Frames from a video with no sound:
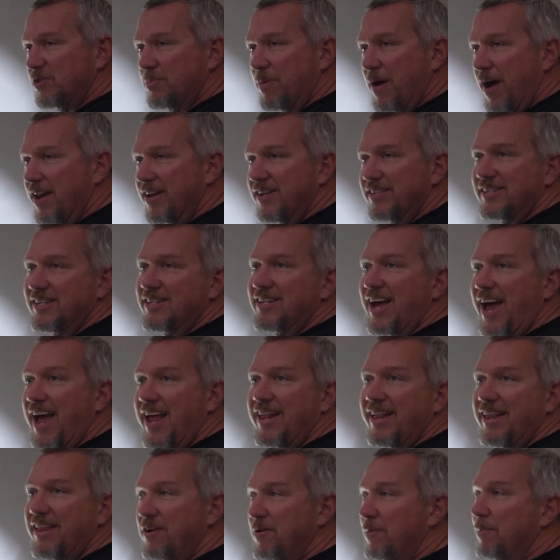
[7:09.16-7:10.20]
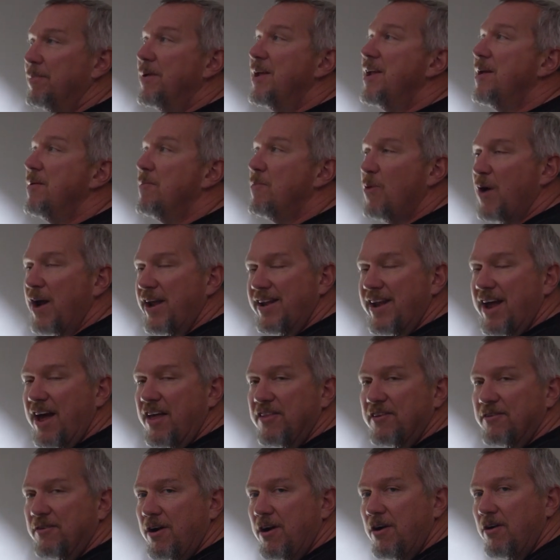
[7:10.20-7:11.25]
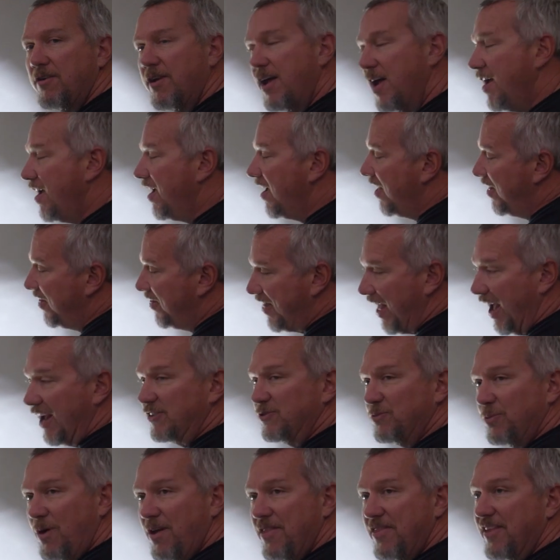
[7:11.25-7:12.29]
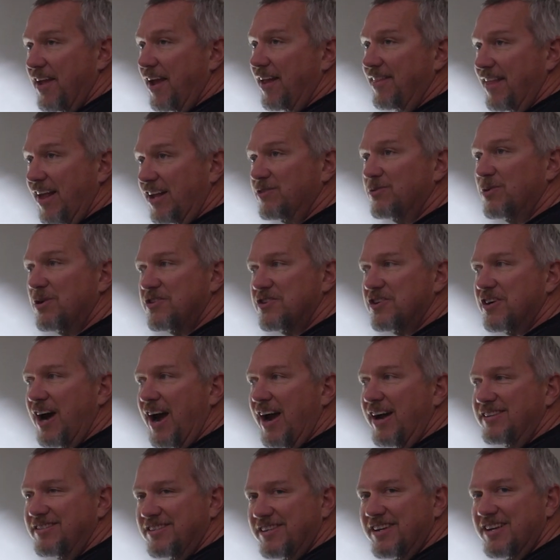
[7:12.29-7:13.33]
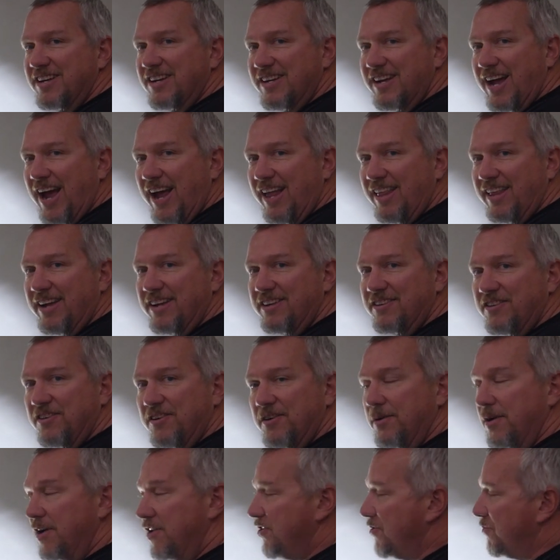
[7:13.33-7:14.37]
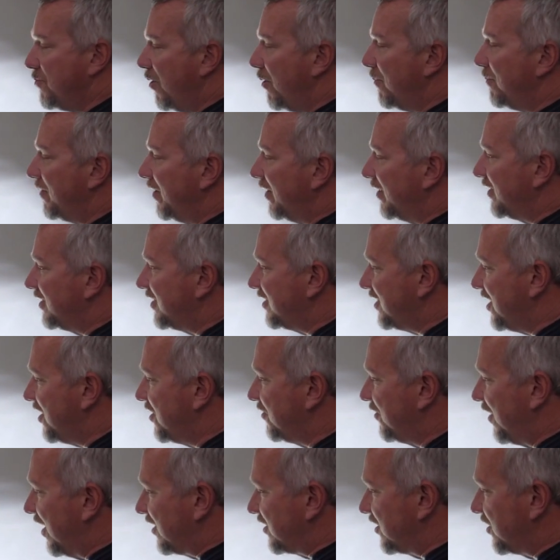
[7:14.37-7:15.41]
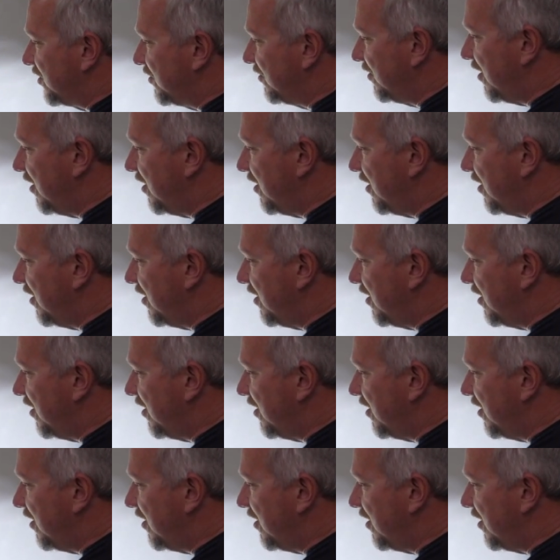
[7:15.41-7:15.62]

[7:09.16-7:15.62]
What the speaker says: spot is a tiny little beam way down the road, that's one thing. That's what your eyes are going to dilate to, and you won't be able to see the rest of the